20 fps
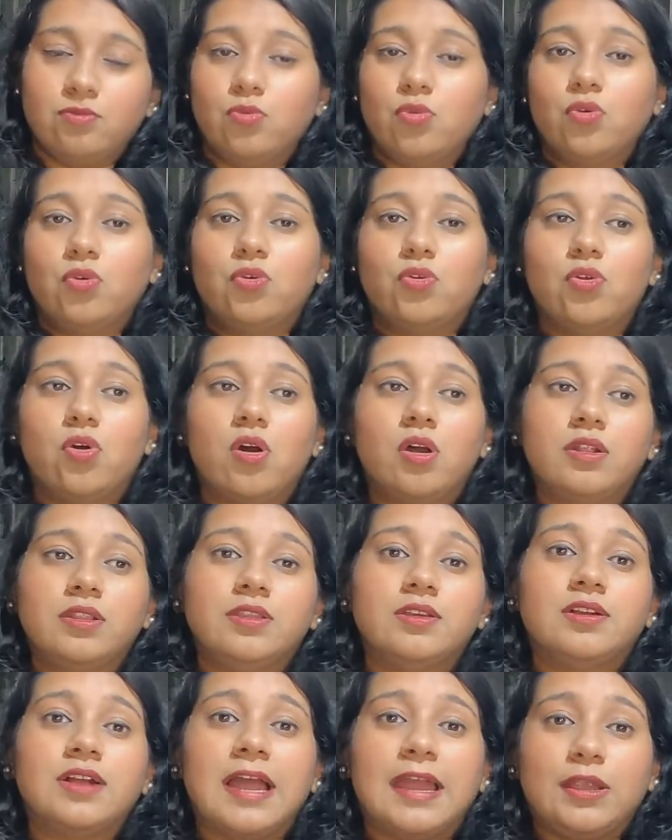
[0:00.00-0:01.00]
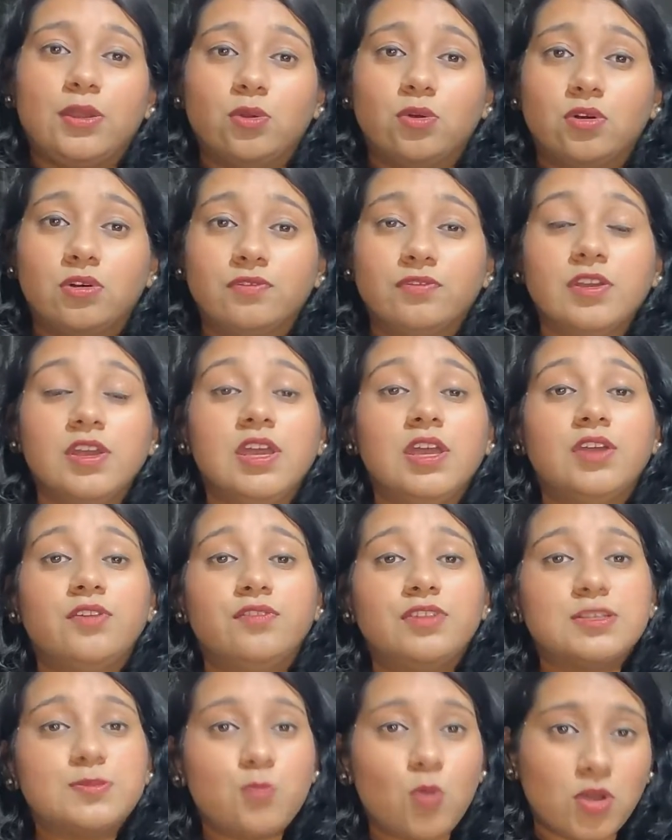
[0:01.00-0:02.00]
more on the kind of
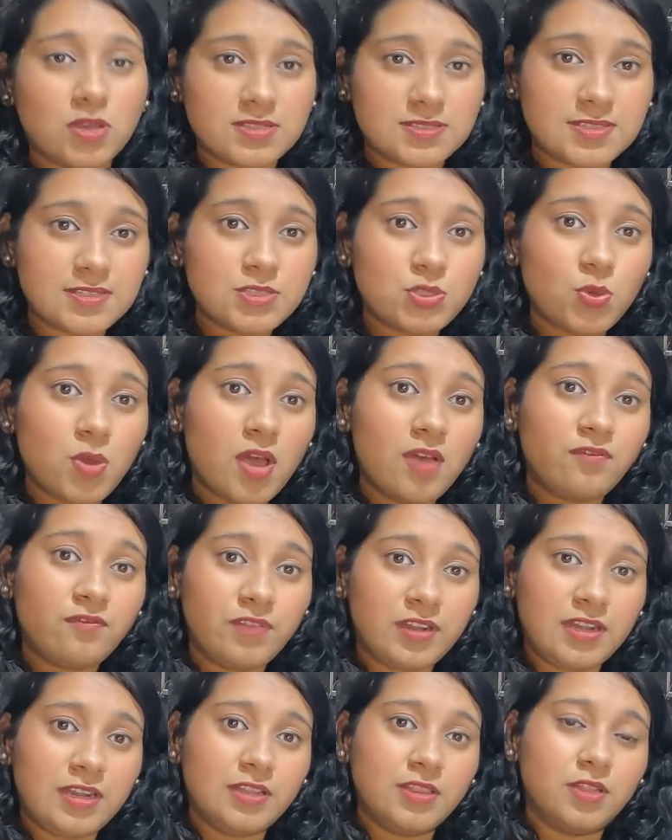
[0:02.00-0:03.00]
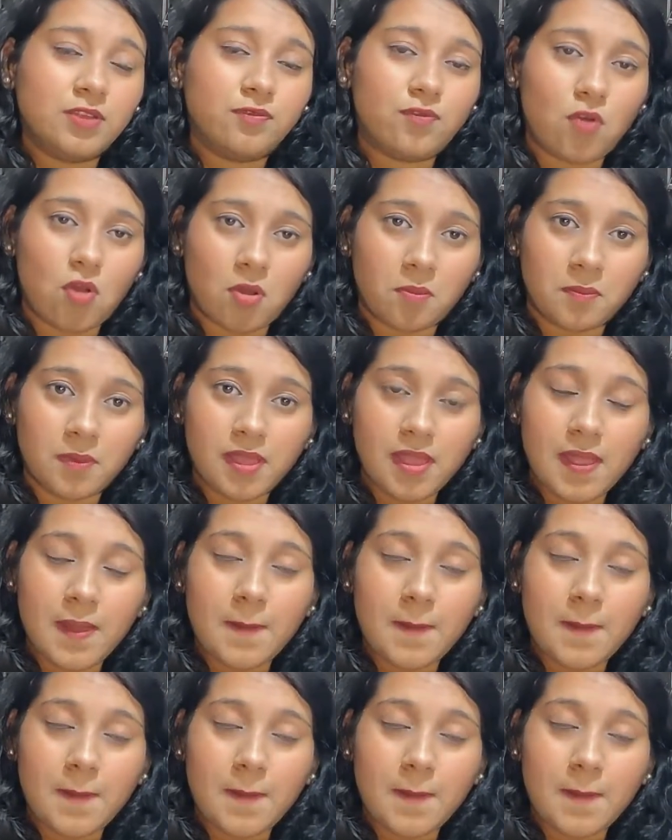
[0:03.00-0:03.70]
responses you have filled in the form.